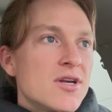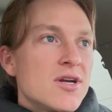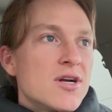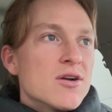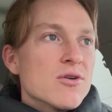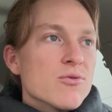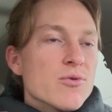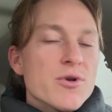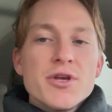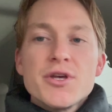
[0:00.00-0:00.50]

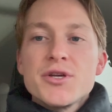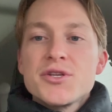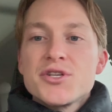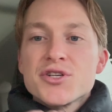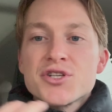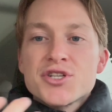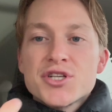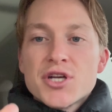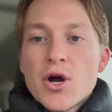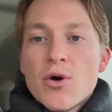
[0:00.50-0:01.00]
really
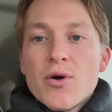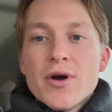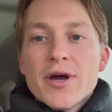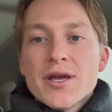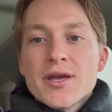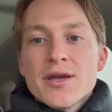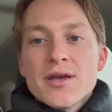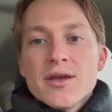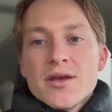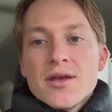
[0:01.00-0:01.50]
just
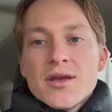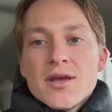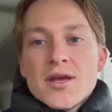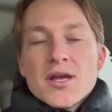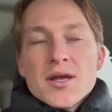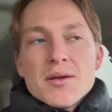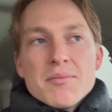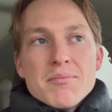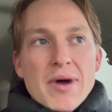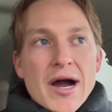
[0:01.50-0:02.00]
showing
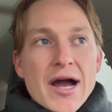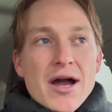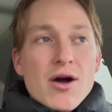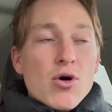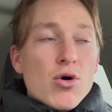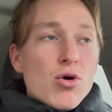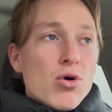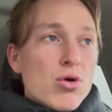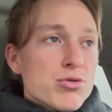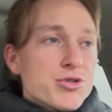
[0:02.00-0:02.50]
my
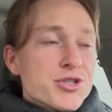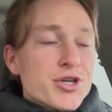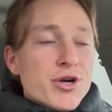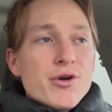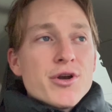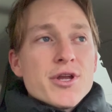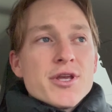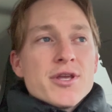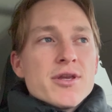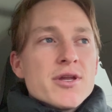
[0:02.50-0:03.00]
whole
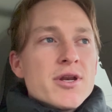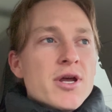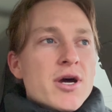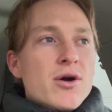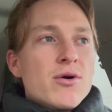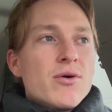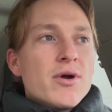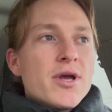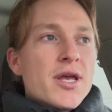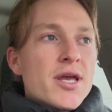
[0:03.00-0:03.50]
journey,
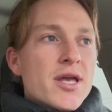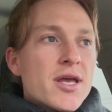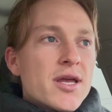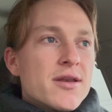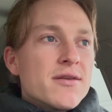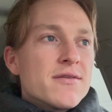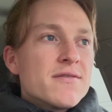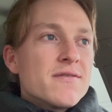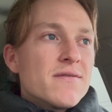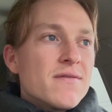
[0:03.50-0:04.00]

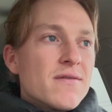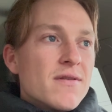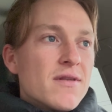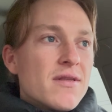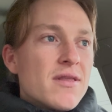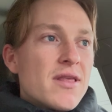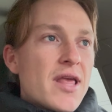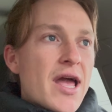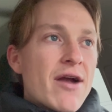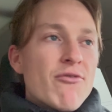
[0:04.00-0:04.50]
and
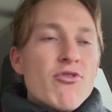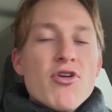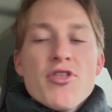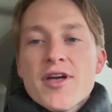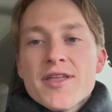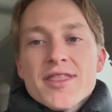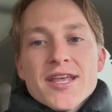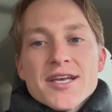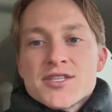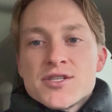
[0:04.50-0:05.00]

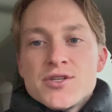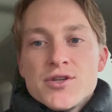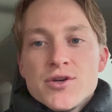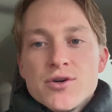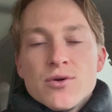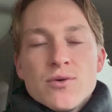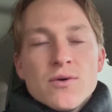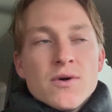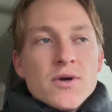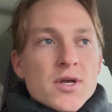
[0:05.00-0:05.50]
everything that's
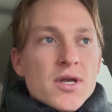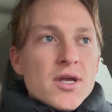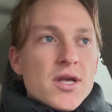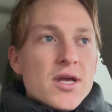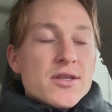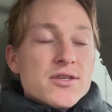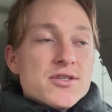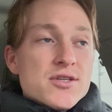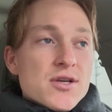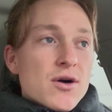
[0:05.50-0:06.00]
new.
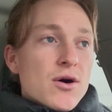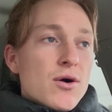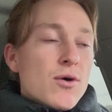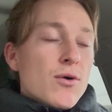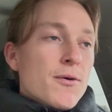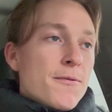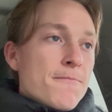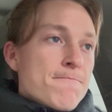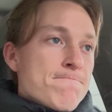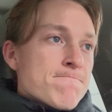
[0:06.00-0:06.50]
And so
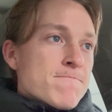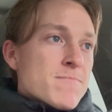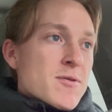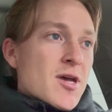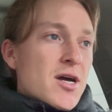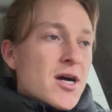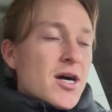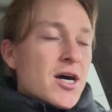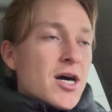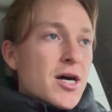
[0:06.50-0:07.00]

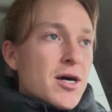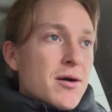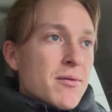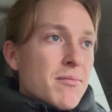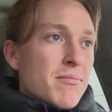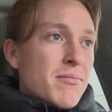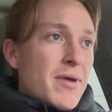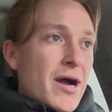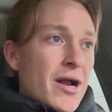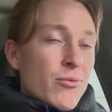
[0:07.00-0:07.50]

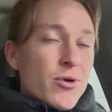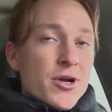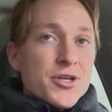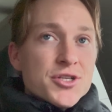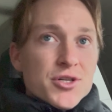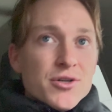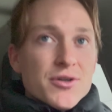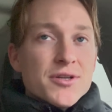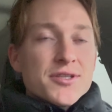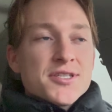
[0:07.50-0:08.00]
my
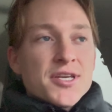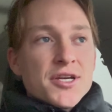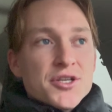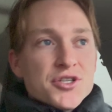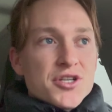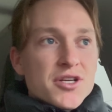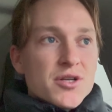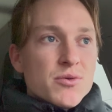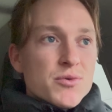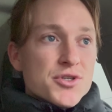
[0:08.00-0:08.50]
original
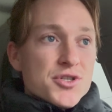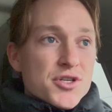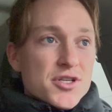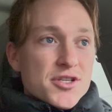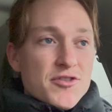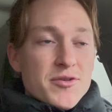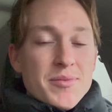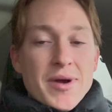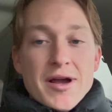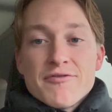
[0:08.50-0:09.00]
intention was just
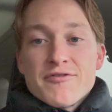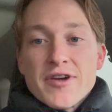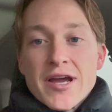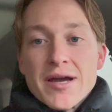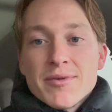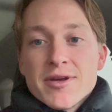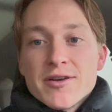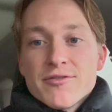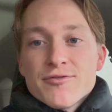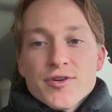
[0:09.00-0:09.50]
for my
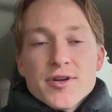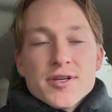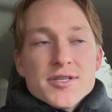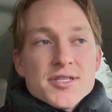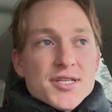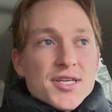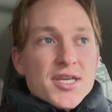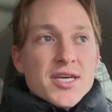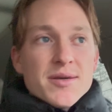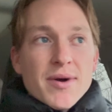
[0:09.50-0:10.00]
family and friends
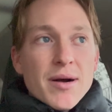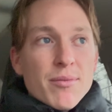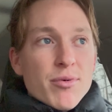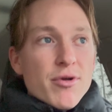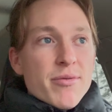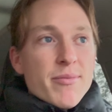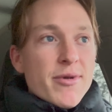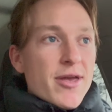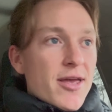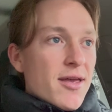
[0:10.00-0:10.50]
to keep up
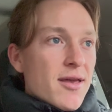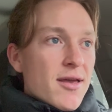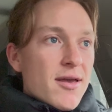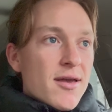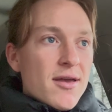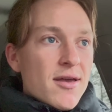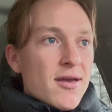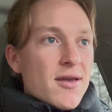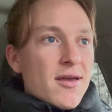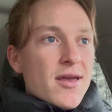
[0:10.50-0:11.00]
with me.
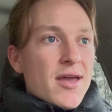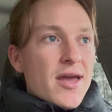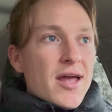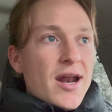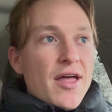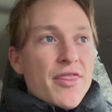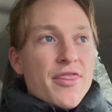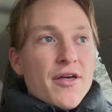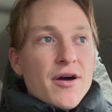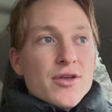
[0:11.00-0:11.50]
And
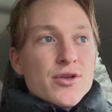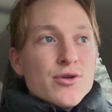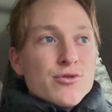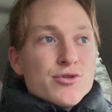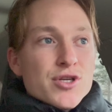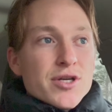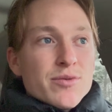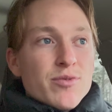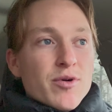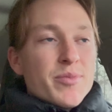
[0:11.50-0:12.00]
I thought
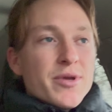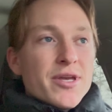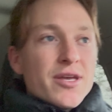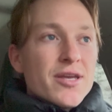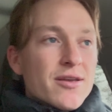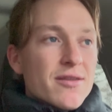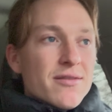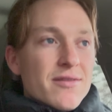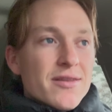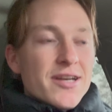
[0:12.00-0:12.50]
YouTube would be
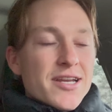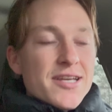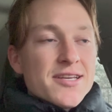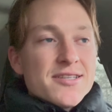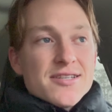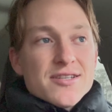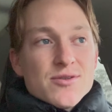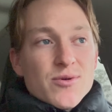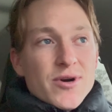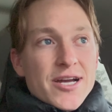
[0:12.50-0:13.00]
an
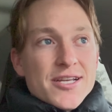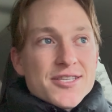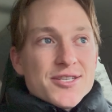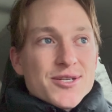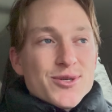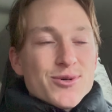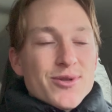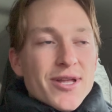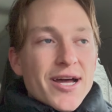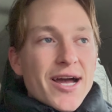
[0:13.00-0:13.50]
easy way to
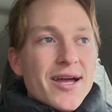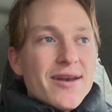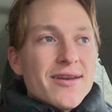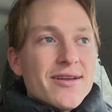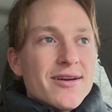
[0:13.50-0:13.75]
do that.